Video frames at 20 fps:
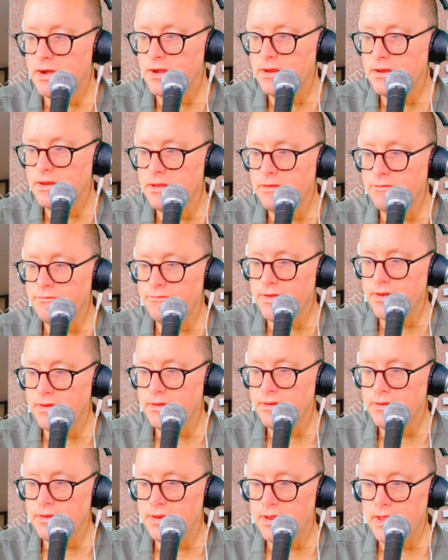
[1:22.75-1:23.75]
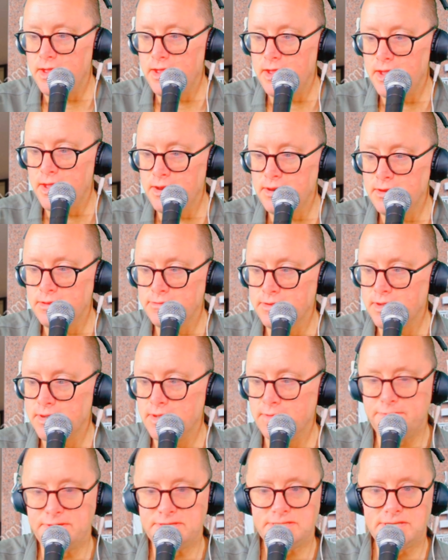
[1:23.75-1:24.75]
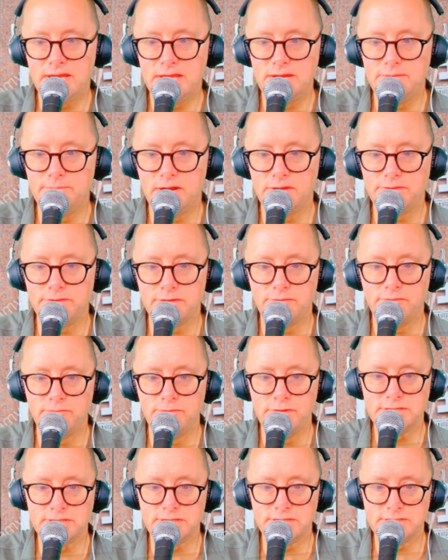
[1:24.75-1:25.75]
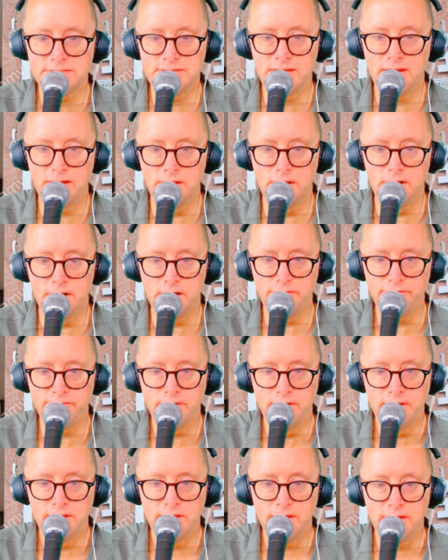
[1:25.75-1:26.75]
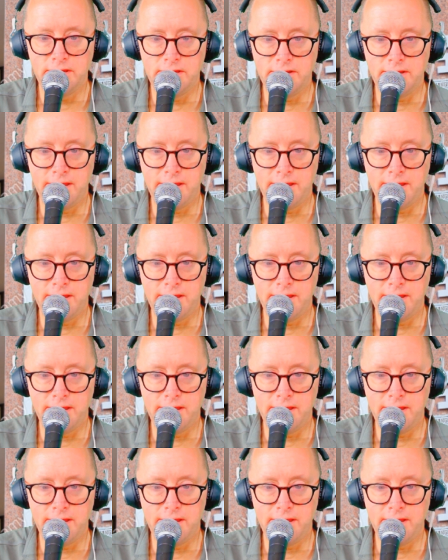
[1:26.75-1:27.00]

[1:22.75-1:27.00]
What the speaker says: if anything can be said about the recent sell-off, it